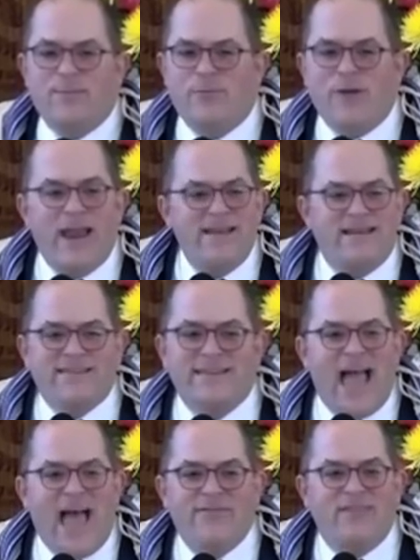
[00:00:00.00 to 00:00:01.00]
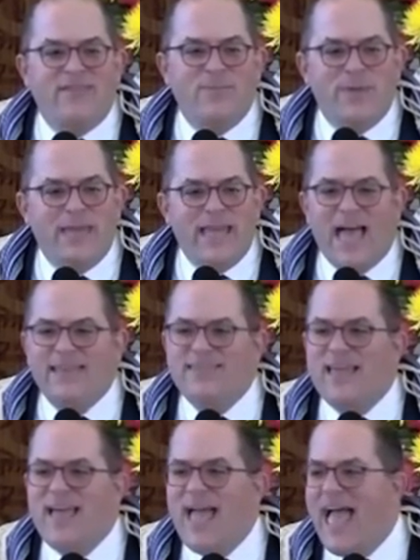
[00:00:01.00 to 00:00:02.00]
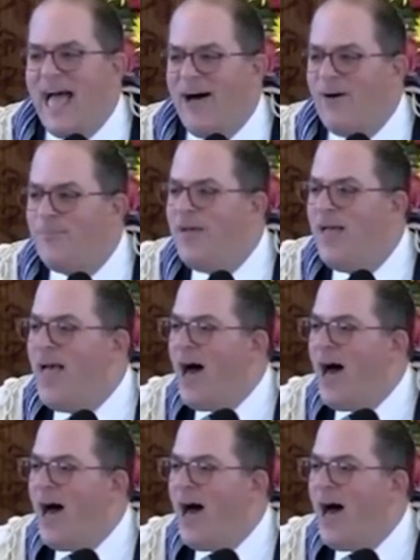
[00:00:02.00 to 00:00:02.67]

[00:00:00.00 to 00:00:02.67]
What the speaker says: brain doesn't have to be at the helm